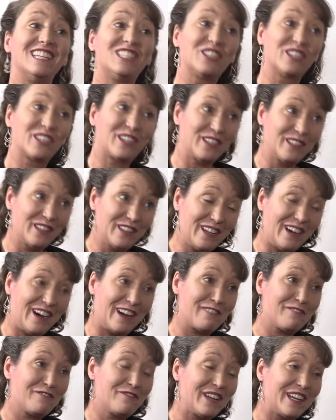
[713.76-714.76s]
It took a
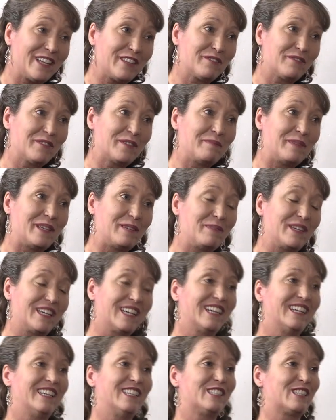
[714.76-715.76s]
lot of faith for me,
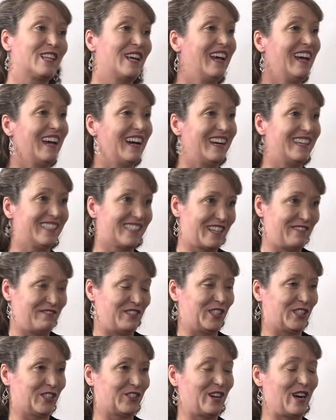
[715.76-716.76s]
because as I've
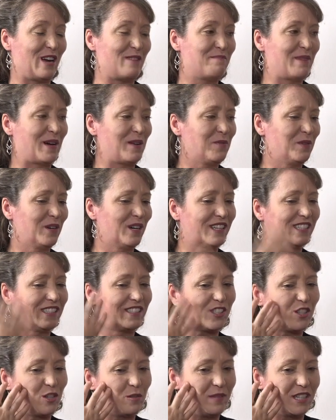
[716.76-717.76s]
described, my work
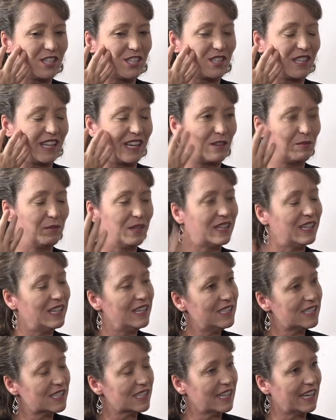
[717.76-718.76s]
is so much like with
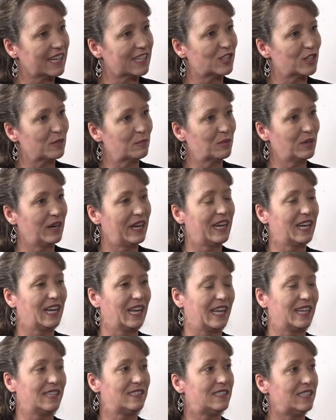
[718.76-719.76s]
intellect or brain,
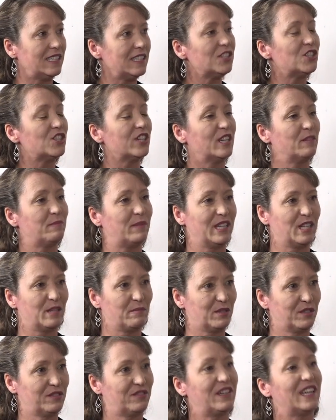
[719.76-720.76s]
like teaching, being a
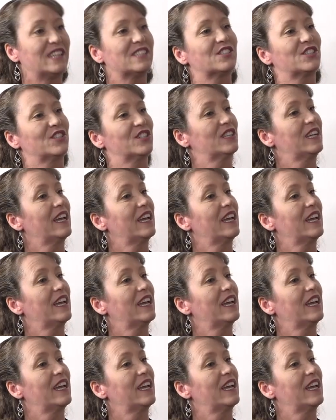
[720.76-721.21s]
professor,